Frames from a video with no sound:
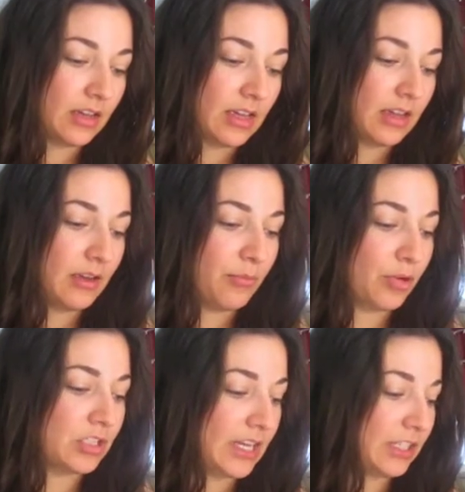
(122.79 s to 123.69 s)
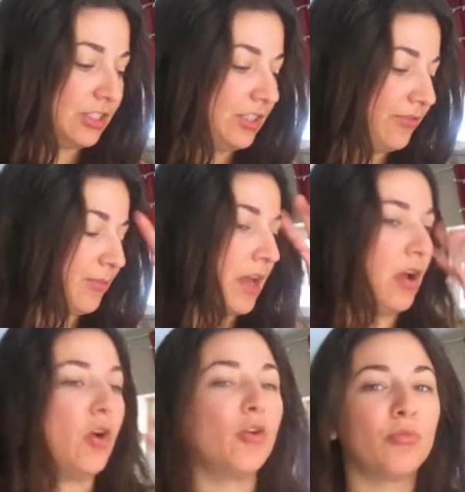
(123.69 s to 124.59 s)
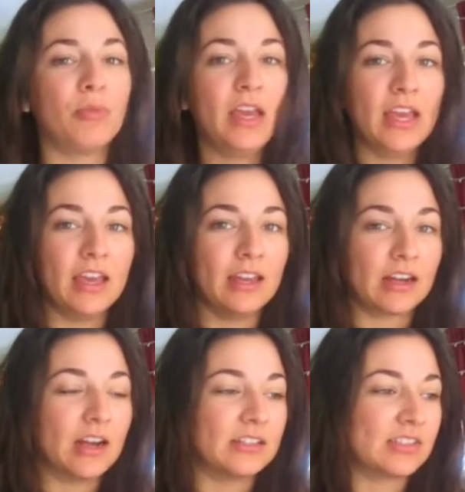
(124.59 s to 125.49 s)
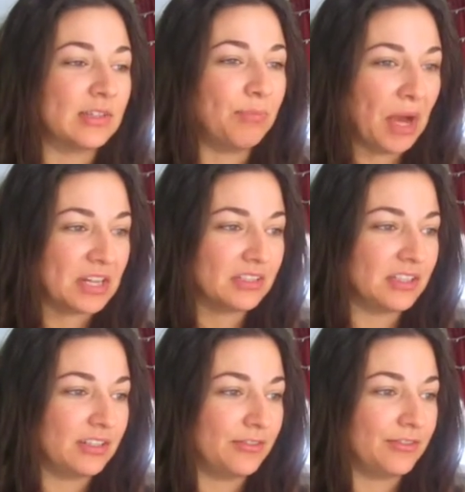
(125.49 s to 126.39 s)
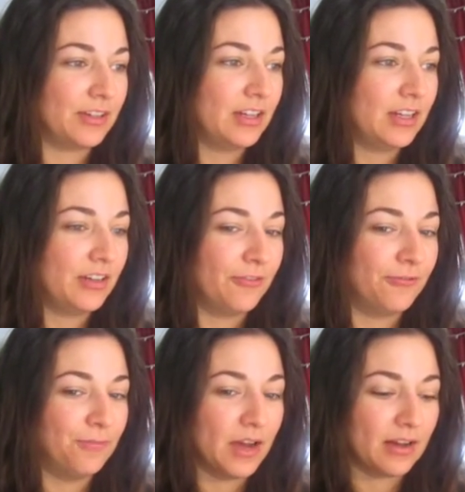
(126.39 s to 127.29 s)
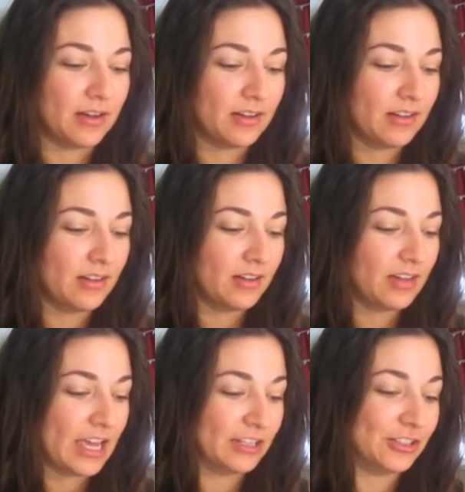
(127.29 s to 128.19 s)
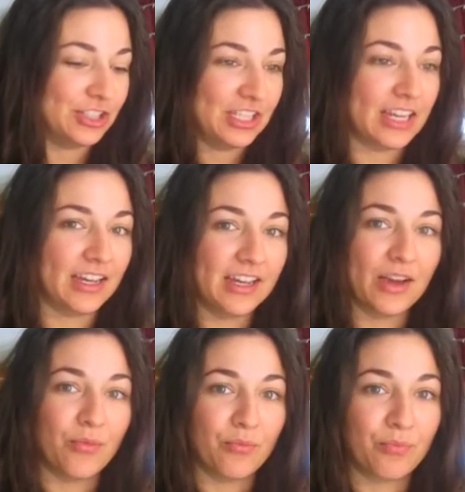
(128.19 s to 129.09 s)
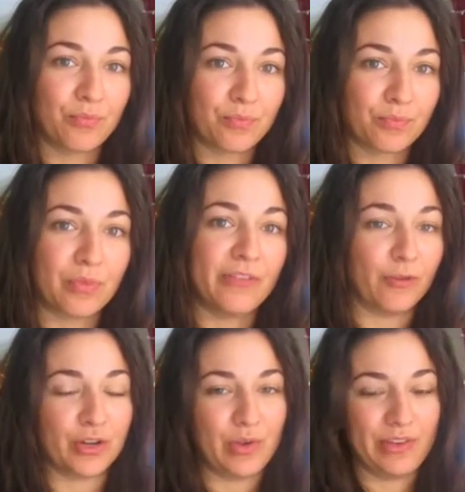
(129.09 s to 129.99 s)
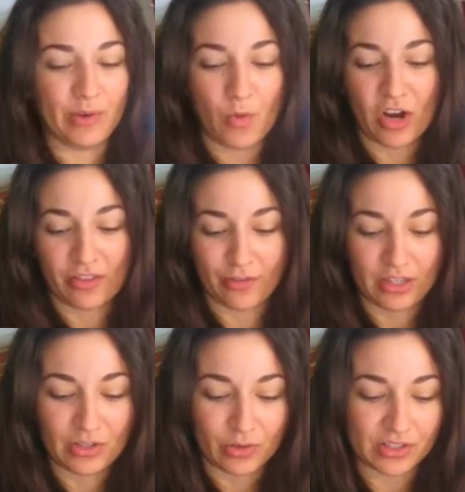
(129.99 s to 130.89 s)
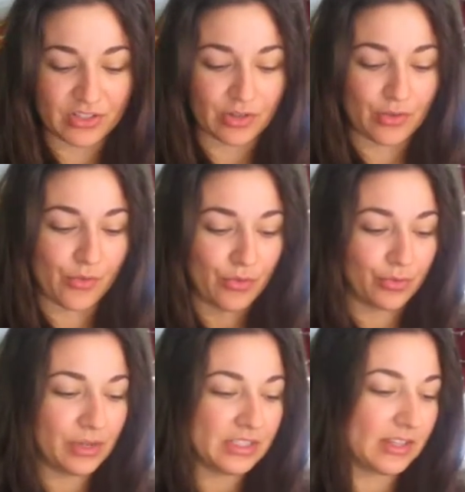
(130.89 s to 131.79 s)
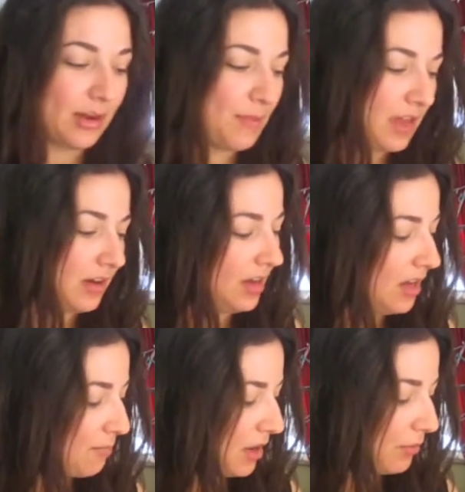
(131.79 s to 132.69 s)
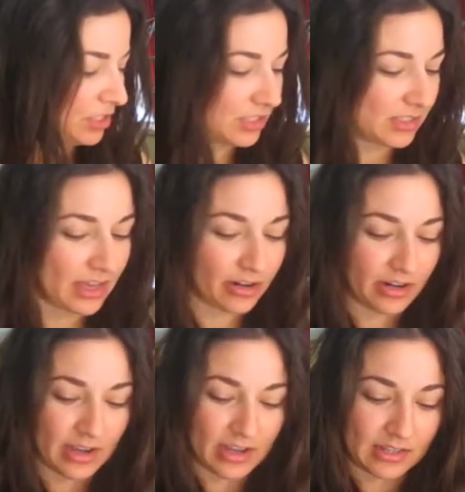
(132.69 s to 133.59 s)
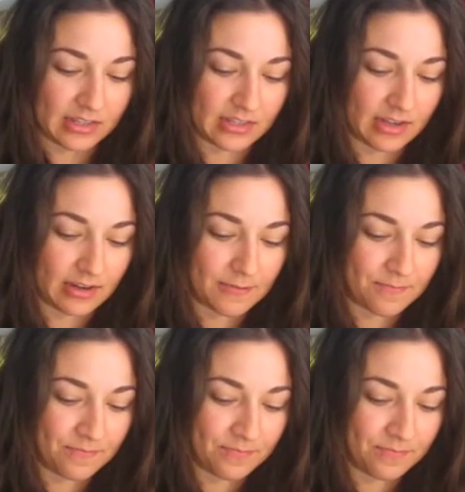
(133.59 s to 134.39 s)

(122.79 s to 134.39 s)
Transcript: a protection for my home and a constant positive uh, energy before you even walk through the door. So the reason I made my witch's ladder and um,